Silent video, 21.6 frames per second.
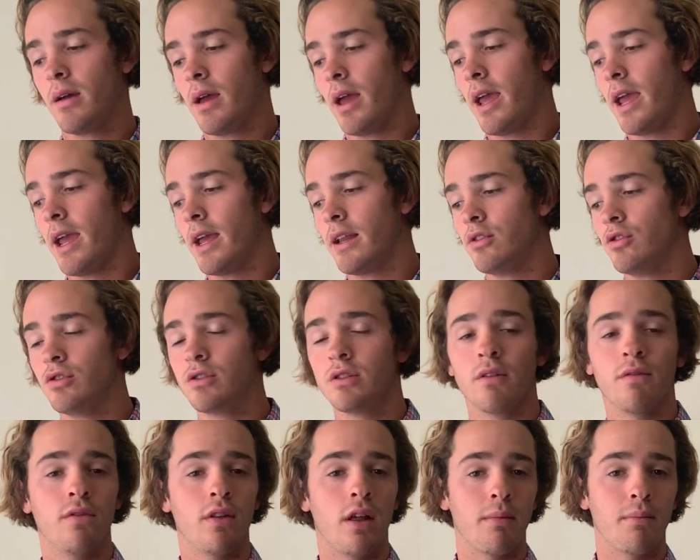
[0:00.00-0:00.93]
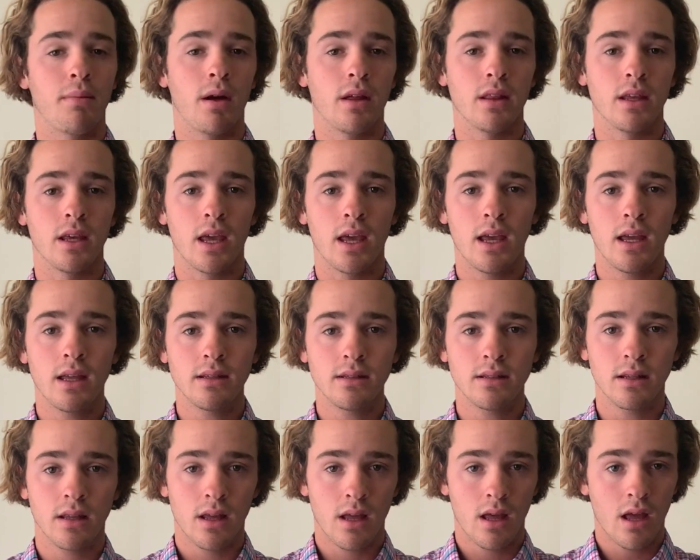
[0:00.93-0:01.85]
used the flat part of your hand.